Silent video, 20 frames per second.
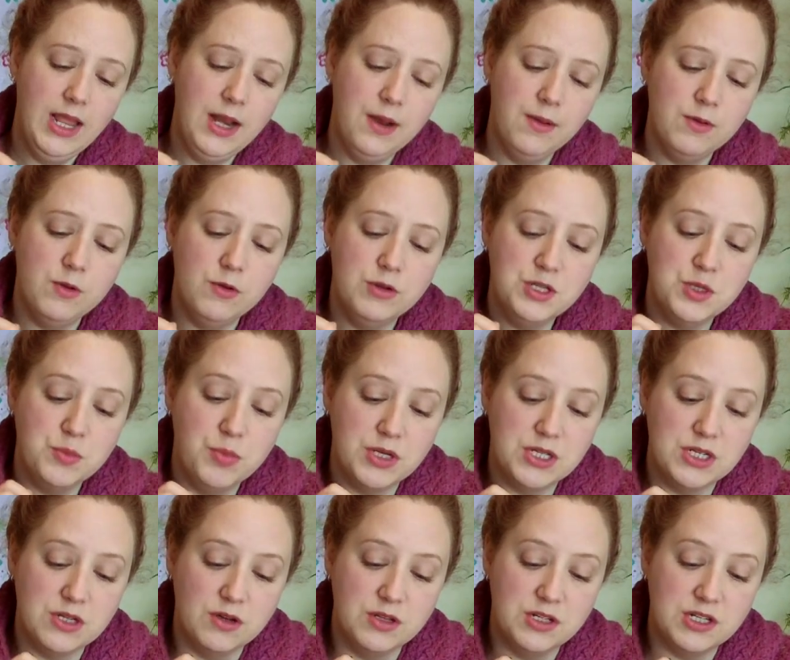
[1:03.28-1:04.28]
and I'm going to put
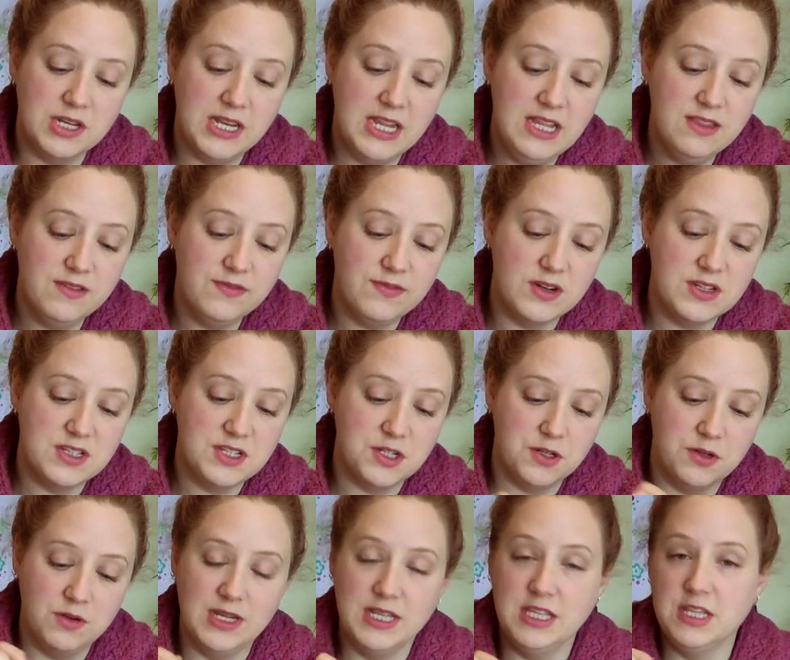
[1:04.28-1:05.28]
it underneath the first
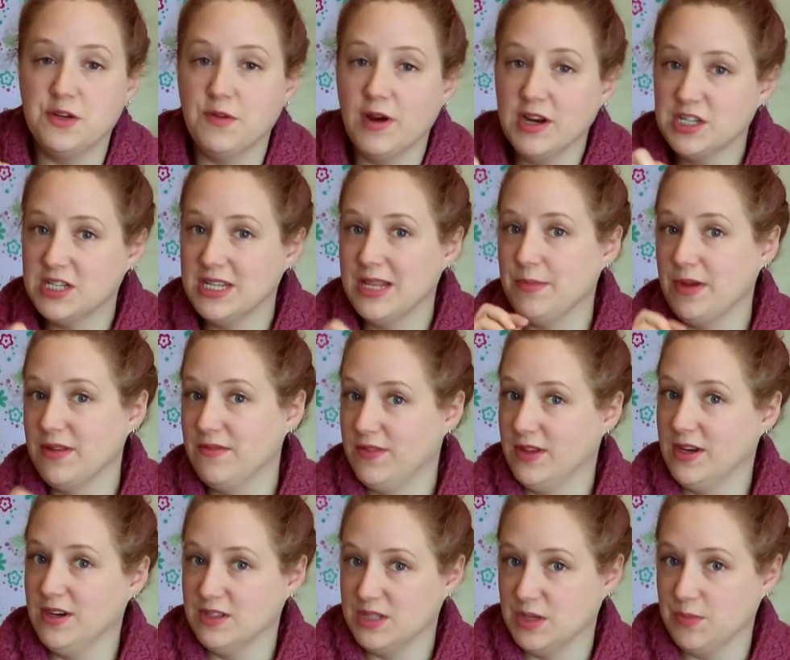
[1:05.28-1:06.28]
2 in the direction that my
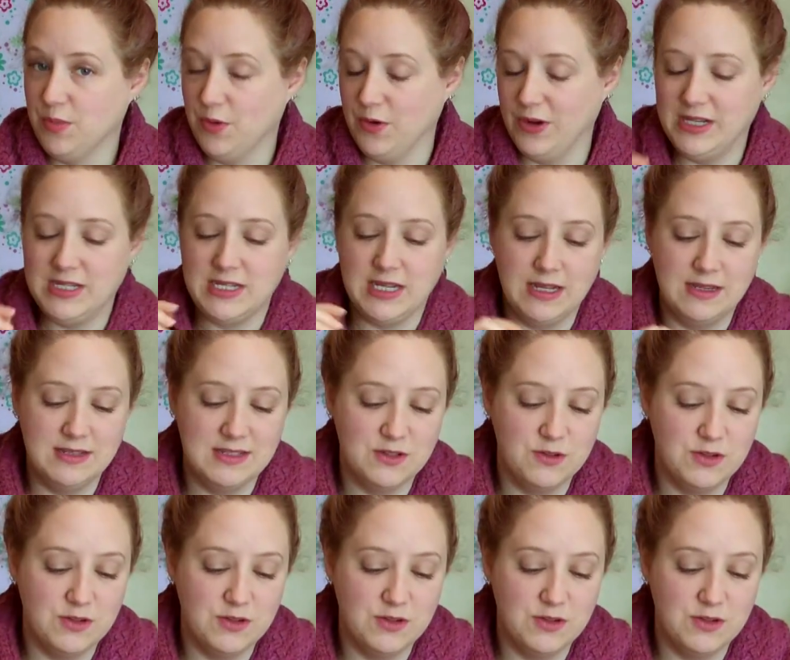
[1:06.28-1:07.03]
fingers are pointing. It's a